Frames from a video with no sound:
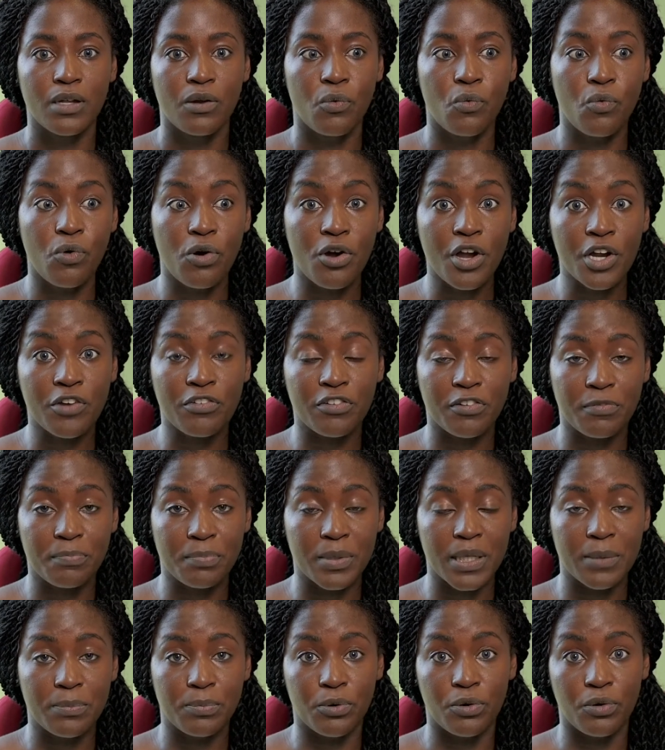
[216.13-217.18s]
work with
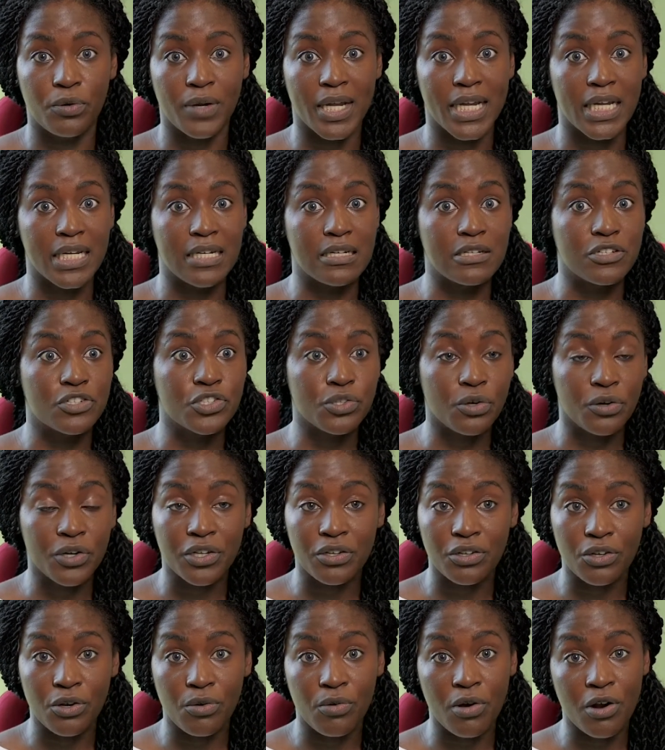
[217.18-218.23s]
people in
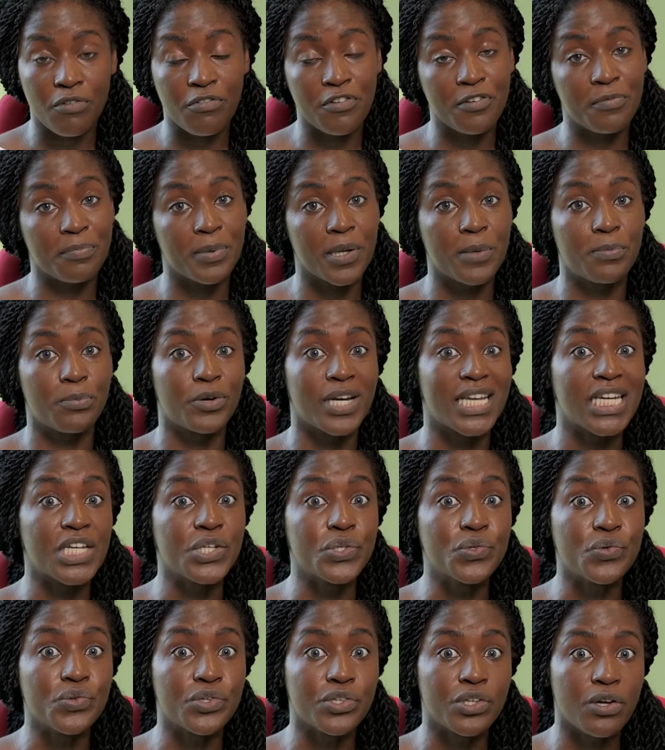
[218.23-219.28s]
Tokyo, work with people
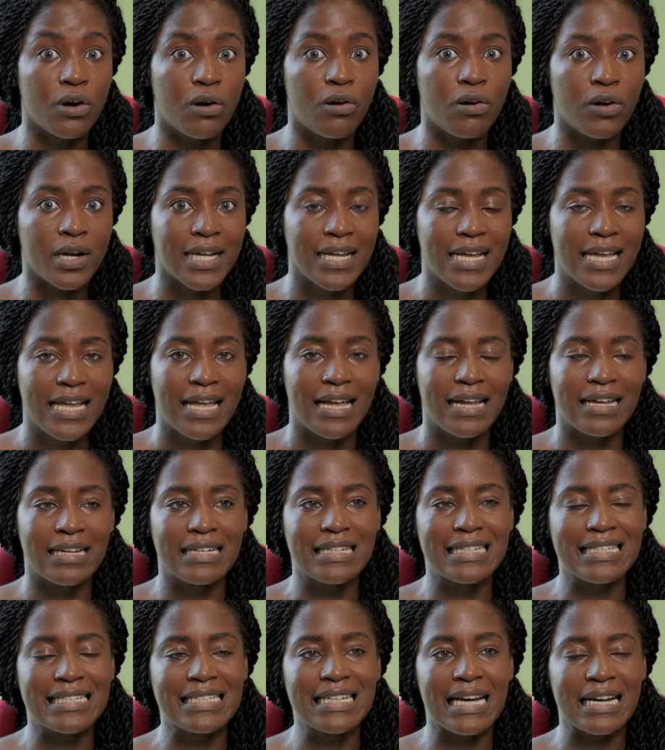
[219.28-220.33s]
in New York,
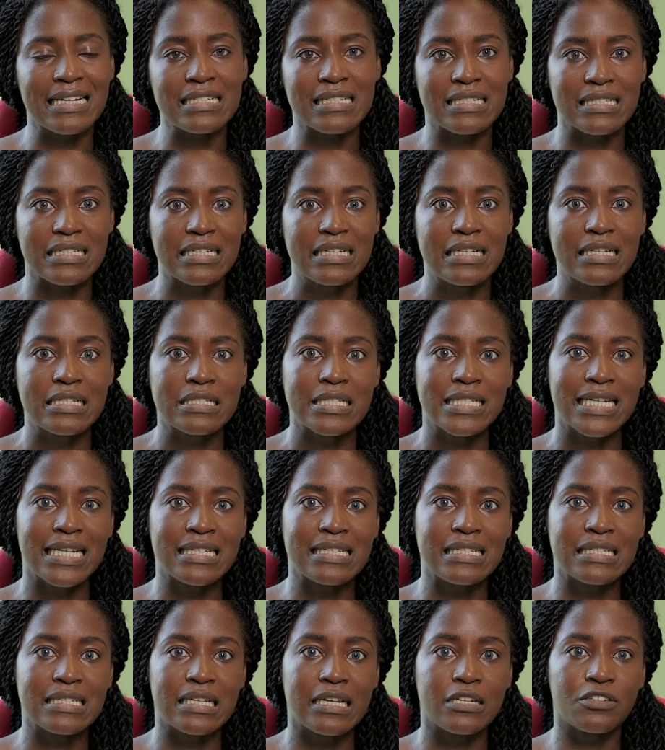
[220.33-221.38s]
and that,
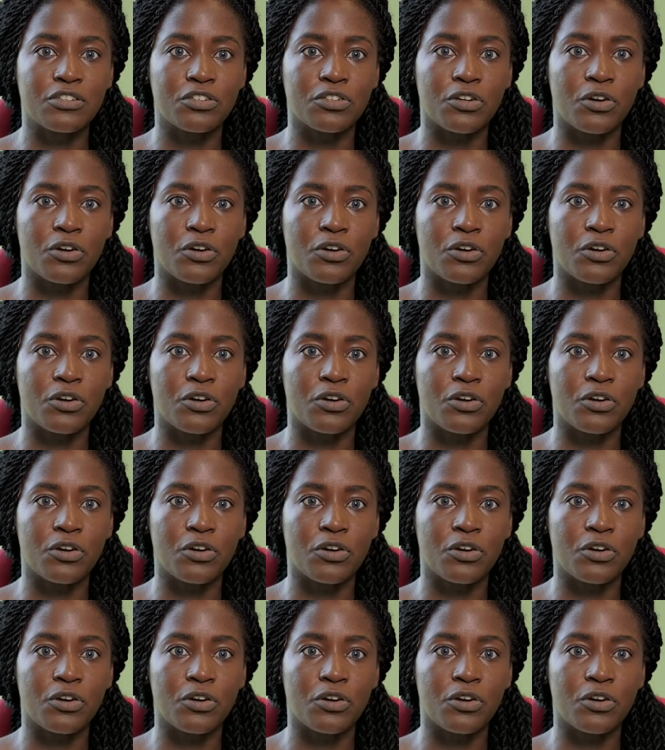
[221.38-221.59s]
let's say,